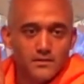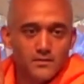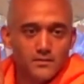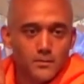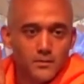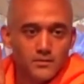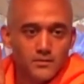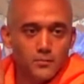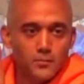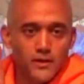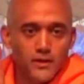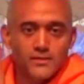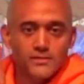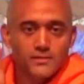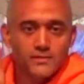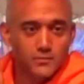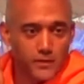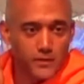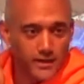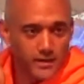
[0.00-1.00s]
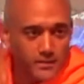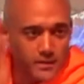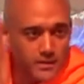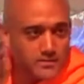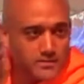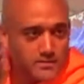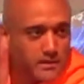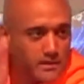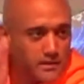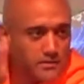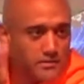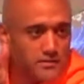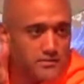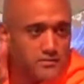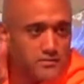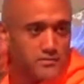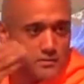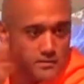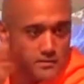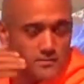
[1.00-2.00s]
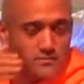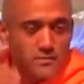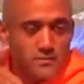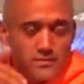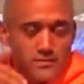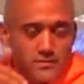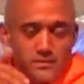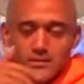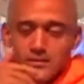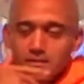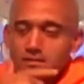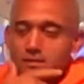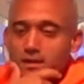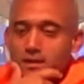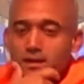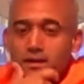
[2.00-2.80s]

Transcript: spiritual practice he recommends to others, the, his visitors.